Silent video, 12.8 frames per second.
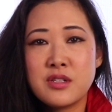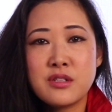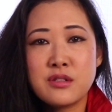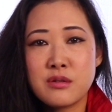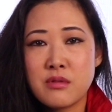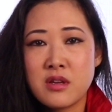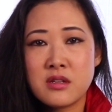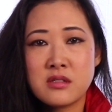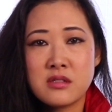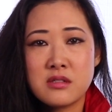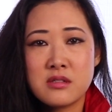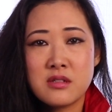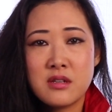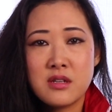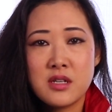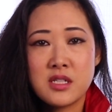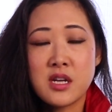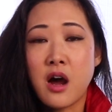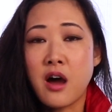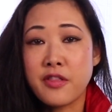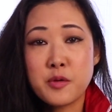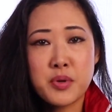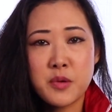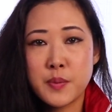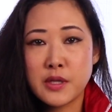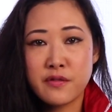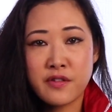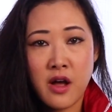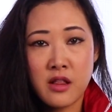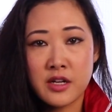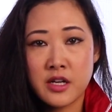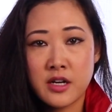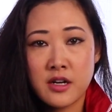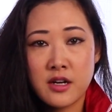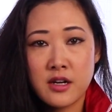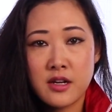to do this to other people of color.